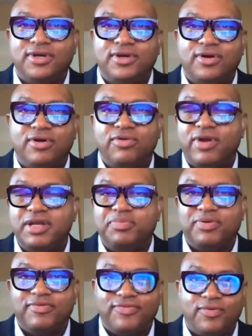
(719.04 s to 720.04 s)
or great
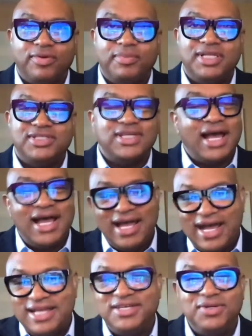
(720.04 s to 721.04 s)
performance.
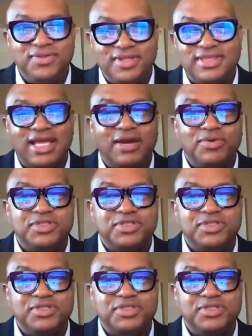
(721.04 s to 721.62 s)
I knew that was